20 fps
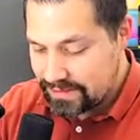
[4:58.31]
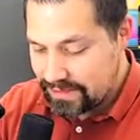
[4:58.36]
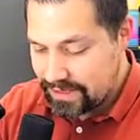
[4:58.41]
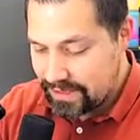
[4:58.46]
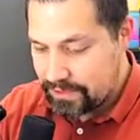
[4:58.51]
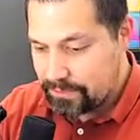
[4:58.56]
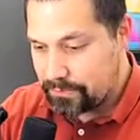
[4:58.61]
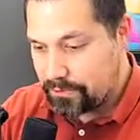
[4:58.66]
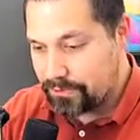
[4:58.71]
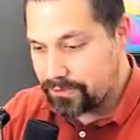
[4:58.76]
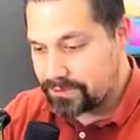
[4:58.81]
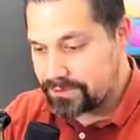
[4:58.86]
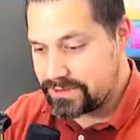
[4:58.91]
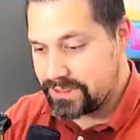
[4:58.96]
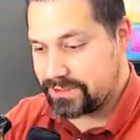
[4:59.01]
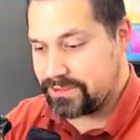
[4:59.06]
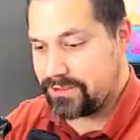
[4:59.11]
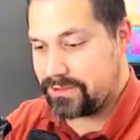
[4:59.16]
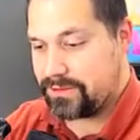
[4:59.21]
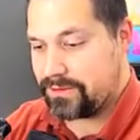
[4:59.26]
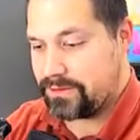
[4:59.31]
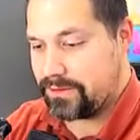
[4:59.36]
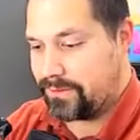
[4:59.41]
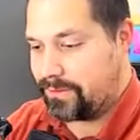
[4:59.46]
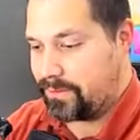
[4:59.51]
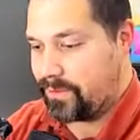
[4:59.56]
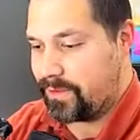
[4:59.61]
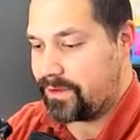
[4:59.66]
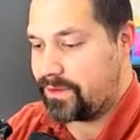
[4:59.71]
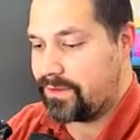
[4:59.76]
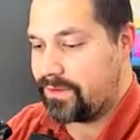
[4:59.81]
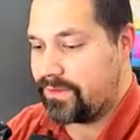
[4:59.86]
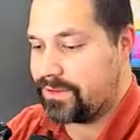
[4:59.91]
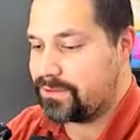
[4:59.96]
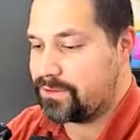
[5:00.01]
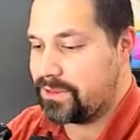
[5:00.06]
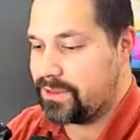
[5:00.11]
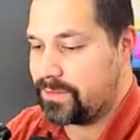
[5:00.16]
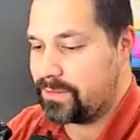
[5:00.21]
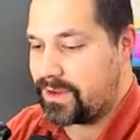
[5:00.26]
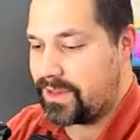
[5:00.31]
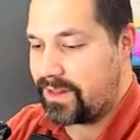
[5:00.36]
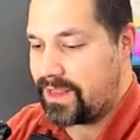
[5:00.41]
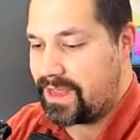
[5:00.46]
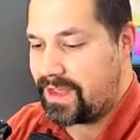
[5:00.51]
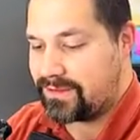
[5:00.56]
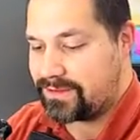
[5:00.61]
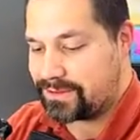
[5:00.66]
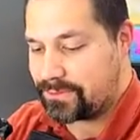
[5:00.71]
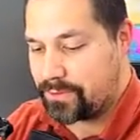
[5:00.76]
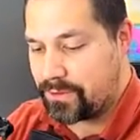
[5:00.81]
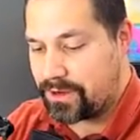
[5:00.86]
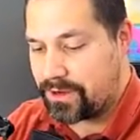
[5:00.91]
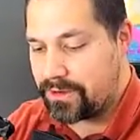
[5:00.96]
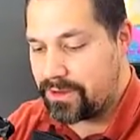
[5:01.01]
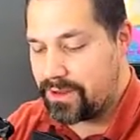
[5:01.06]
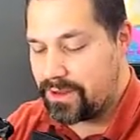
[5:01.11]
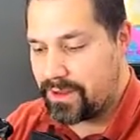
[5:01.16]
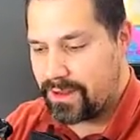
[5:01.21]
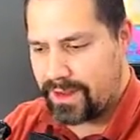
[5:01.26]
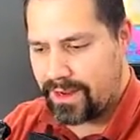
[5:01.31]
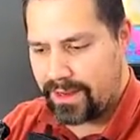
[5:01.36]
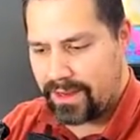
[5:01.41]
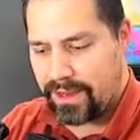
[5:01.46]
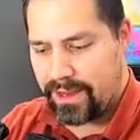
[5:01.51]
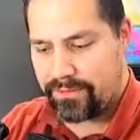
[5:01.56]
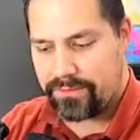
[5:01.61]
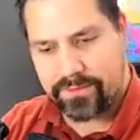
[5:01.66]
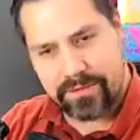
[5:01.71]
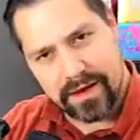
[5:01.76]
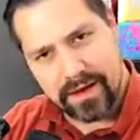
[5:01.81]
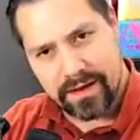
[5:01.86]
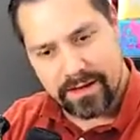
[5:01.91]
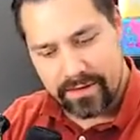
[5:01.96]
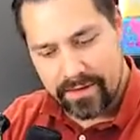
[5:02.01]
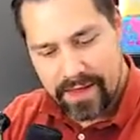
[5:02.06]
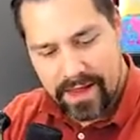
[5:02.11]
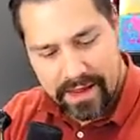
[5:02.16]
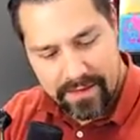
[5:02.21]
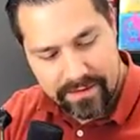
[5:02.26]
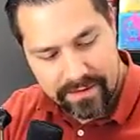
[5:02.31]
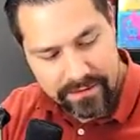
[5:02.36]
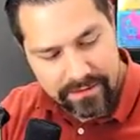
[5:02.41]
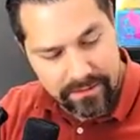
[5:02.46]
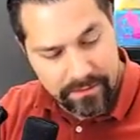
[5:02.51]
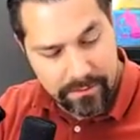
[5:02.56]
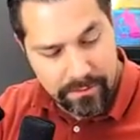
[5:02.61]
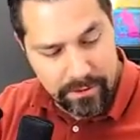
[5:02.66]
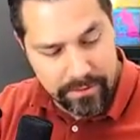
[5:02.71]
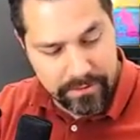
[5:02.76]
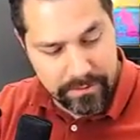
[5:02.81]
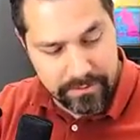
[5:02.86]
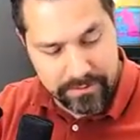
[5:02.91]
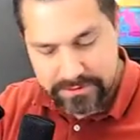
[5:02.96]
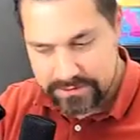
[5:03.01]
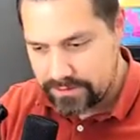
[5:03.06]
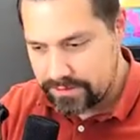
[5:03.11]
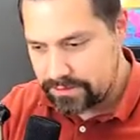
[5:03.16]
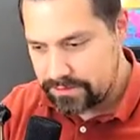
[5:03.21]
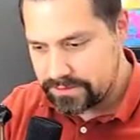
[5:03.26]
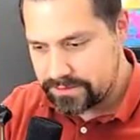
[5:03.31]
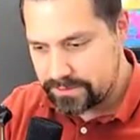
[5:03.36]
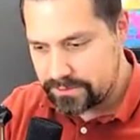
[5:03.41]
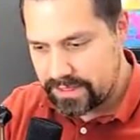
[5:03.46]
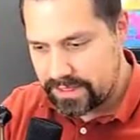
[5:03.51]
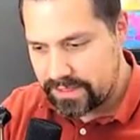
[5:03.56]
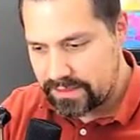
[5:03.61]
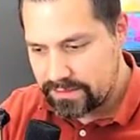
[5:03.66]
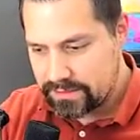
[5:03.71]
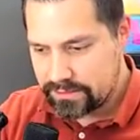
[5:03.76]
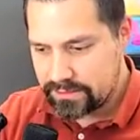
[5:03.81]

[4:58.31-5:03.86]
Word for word: Uh, the borders actually look a little bit better on this one than my last one. I love saying that, that there are multiples of those in my